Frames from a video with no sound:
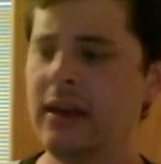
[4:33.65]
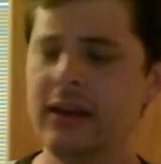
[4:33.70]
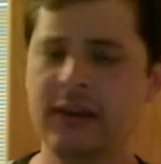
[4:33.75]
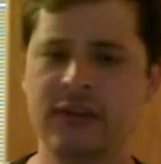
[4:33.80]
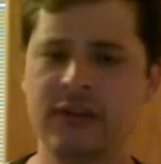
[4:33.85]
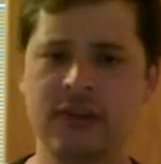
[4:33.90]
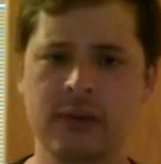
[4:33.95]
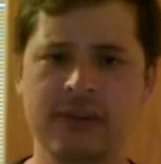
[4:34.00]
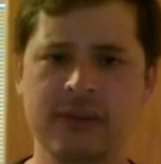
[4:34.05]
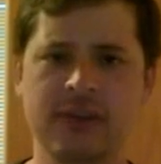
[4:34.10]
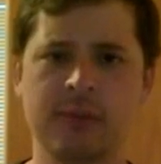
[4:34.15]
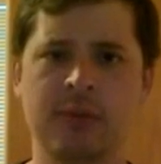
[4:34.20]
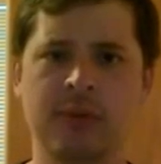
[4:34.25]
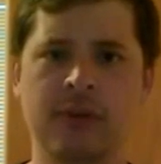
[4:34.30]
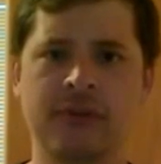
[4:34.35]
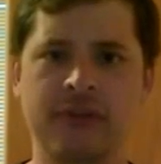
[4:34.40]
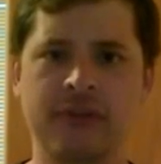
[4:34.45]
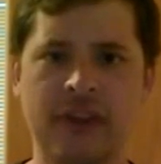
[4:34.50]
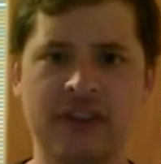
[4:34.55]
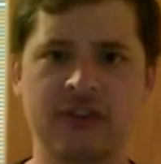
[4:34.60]
If she was a
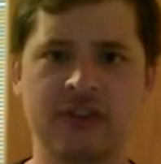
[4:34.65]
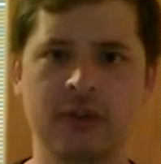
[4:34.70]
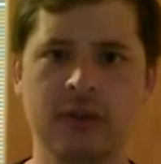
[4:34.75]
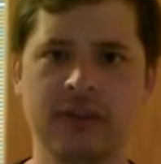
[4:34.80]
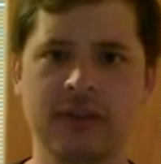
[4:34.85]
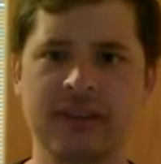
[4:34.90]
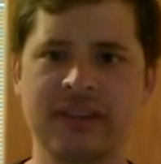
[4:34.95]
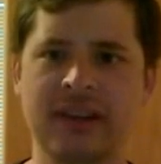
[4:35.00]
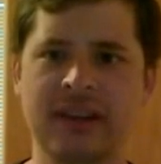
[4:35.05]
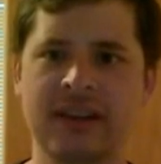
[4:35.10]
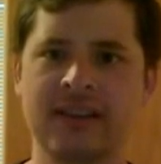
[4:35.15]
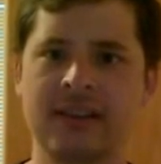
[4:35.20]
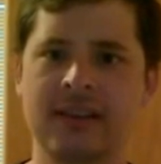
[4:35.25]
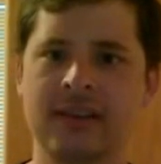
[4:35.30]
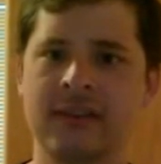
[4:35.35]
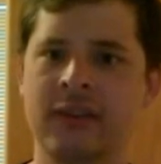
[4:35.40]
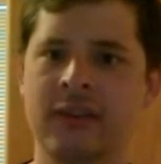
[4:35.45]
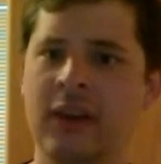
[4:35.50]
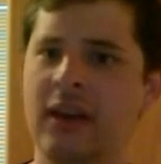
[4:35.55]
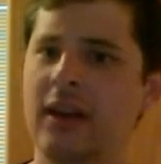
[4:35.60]
professional
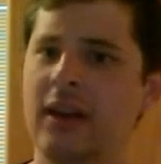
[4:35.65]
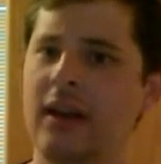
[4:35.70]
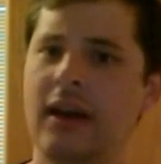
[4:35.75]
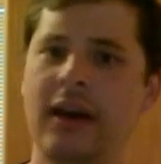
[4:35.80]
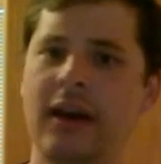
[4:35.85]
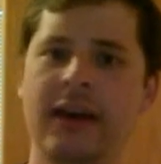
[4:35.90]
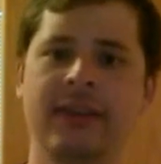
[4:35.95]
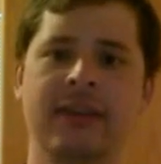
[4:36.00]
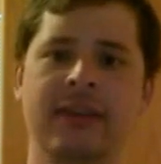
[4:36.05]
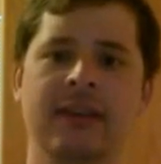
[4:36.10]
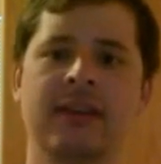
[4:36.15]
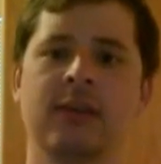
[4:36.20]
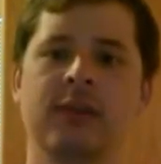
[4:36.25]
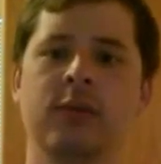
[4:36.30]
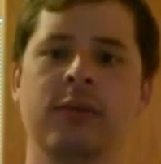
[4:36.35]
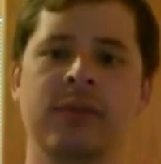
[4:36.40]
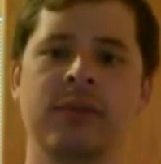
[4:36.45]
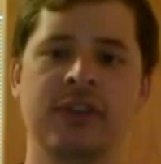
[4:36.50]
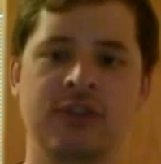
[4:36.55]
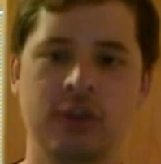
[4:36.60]
detective, I think he
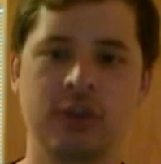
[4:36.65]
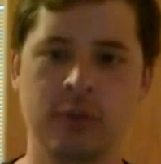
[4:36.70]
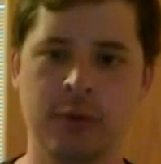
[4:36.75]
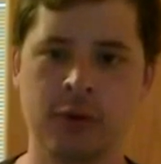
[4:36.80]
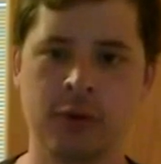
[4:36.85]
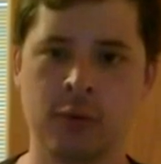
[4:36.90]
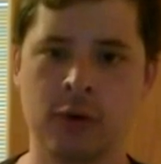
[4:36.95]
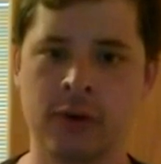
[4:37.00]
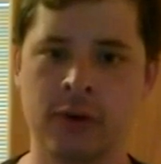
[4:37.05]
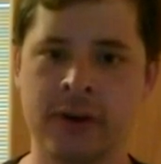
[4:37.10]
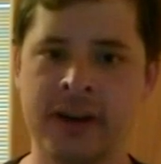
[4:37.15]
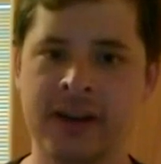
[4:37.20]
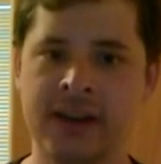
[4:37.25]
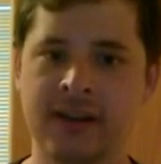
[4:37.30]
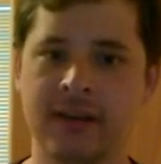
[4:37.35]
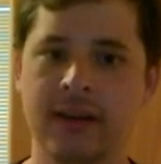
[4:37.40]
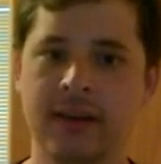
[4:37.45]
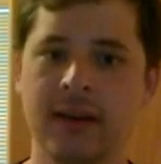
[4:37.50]
would be super worried.